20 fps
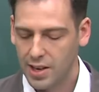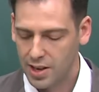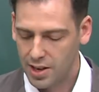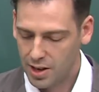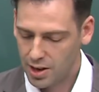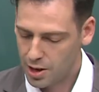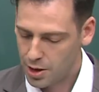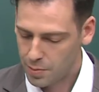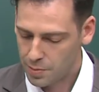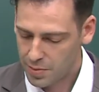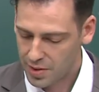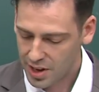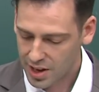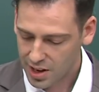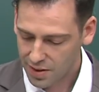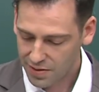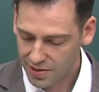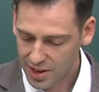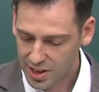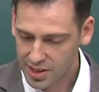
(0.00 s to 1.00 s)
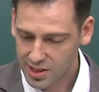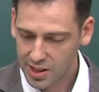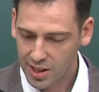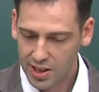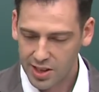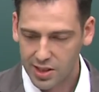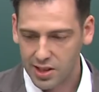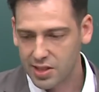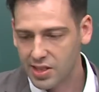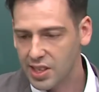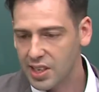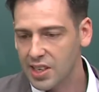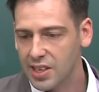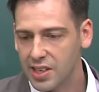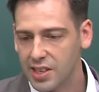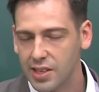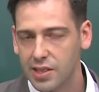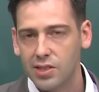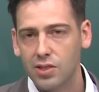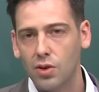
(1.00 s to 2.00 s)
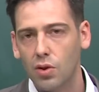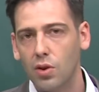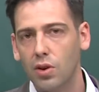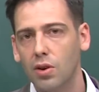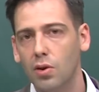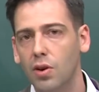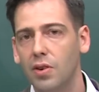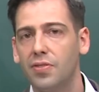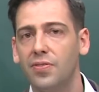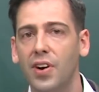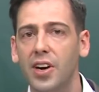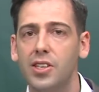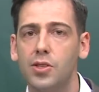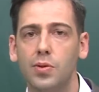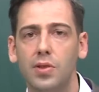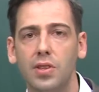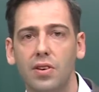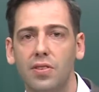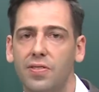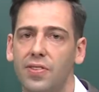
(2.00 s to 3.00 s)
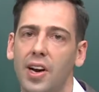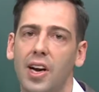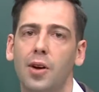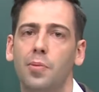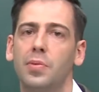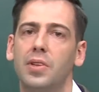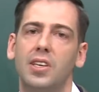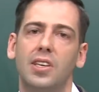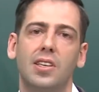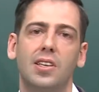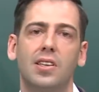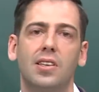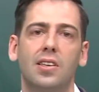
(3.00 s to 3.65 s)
They could face disease or fights within their family.